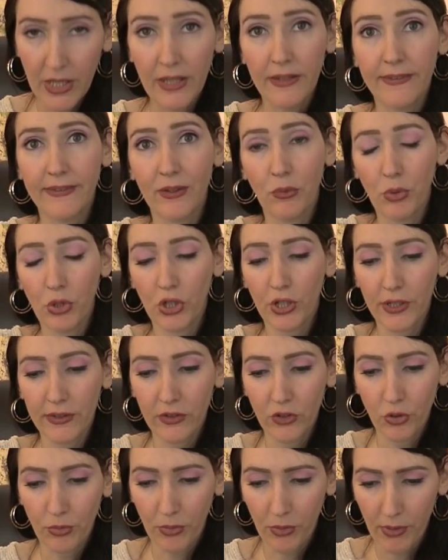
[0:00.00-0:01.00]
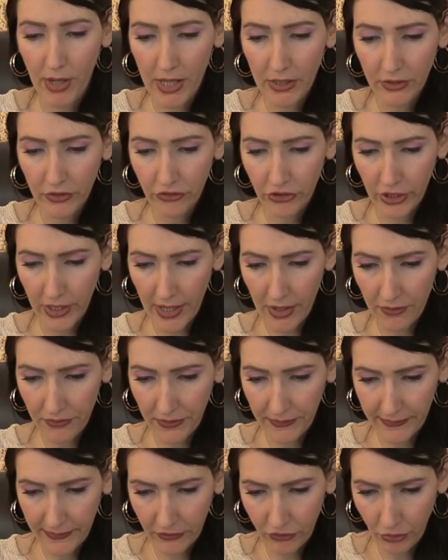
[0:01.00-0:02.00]
So we look at the numerology now of the
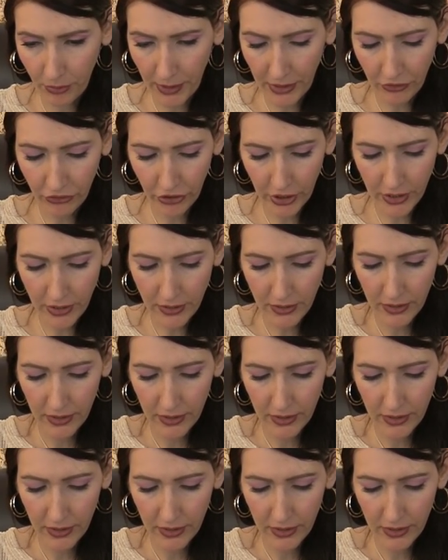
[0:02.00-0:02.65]
situation.